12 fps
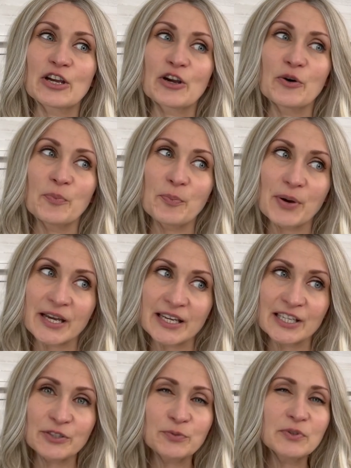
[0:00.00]

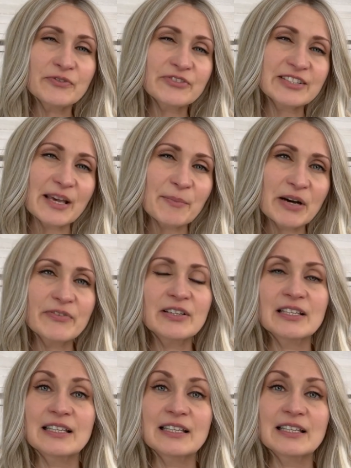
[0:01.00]
compared with some other